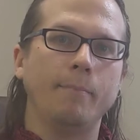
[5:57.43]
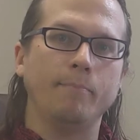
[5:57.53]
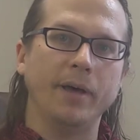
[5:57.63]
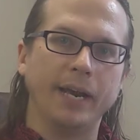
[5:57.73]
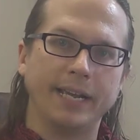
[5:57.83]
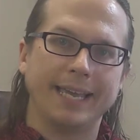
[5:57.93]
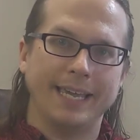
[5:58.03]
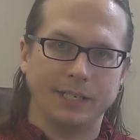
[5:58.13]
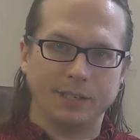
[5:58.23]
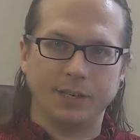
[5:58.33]
bet
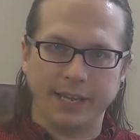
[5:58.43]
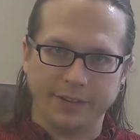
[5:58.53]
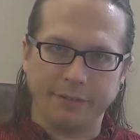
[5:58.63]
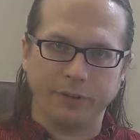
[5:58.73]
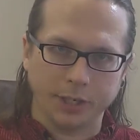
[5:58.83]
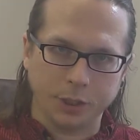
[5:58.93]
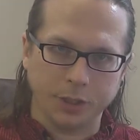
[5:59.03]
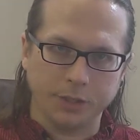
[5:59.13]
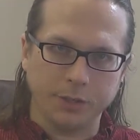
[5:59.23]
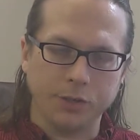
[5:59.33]
against
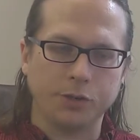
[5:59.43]
inflation.